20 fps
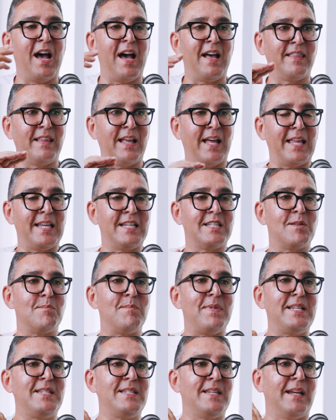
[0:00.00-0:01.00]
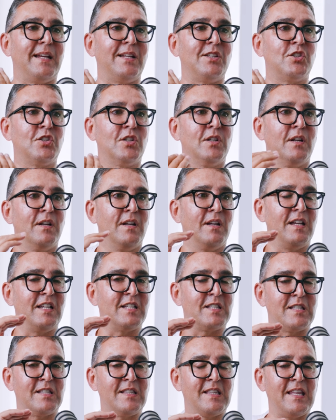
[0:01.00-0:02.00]
And that is the message,
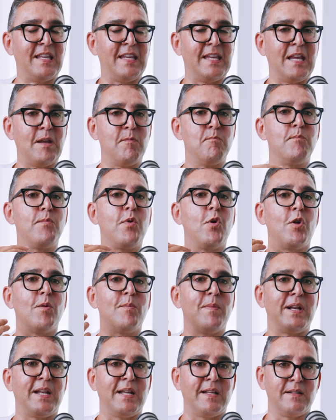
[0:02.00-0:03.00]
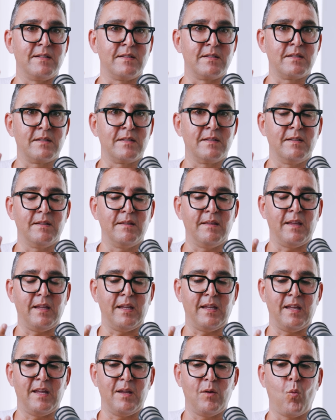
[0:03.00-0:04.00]
is the impermanence,
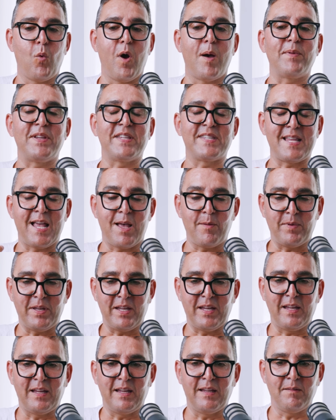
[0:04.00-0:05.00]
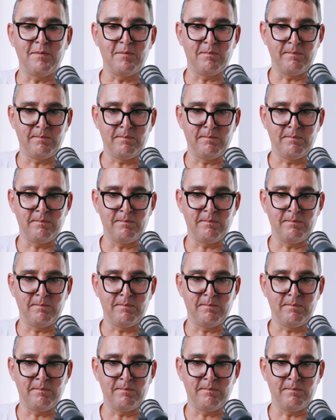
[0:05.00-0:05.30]
the wabi-sabi